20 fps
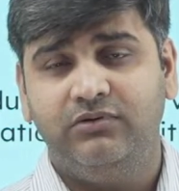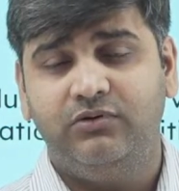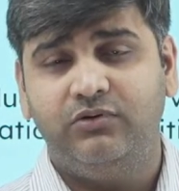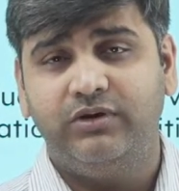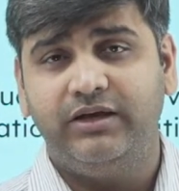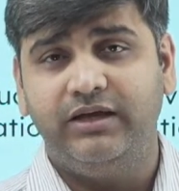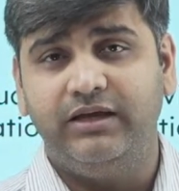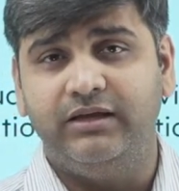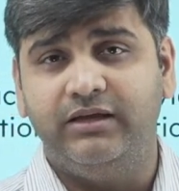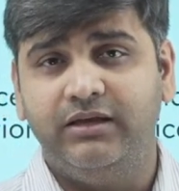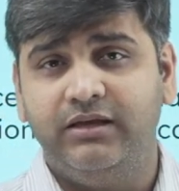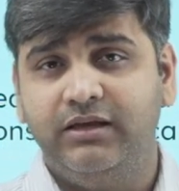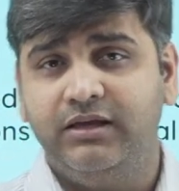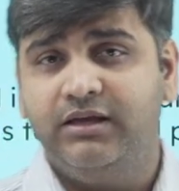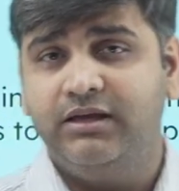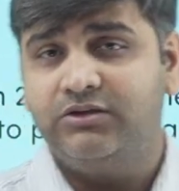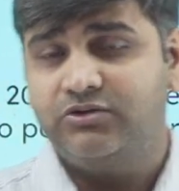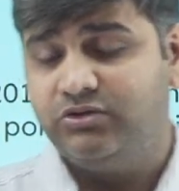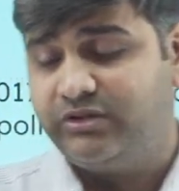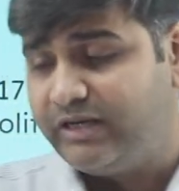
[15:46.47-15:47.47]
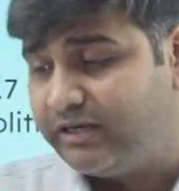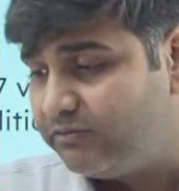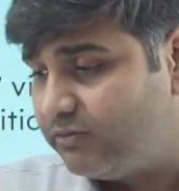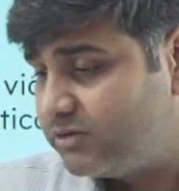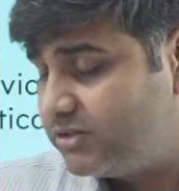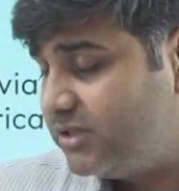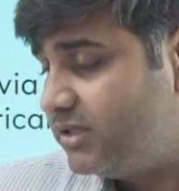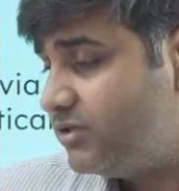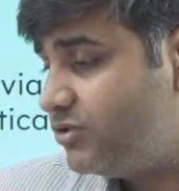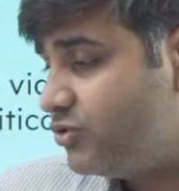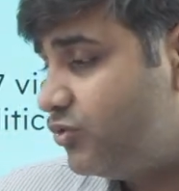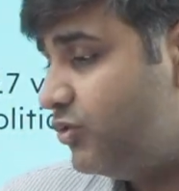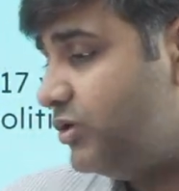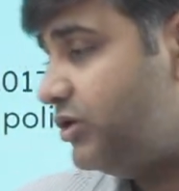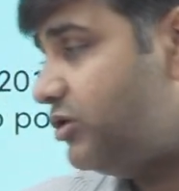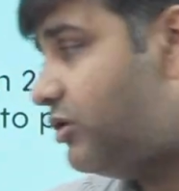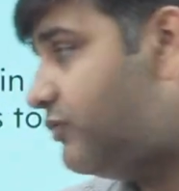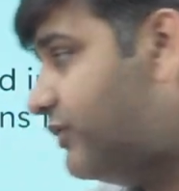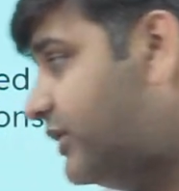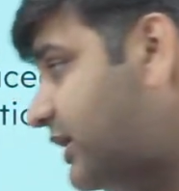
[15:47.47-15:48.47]
Okay, so that was the
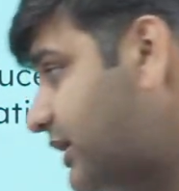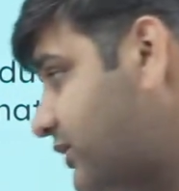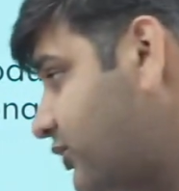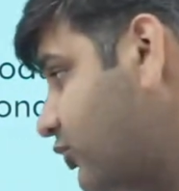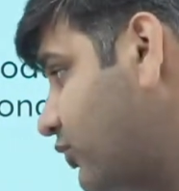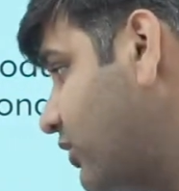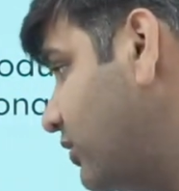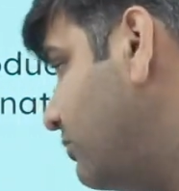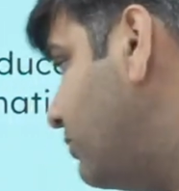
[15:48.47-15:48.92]
story of electoral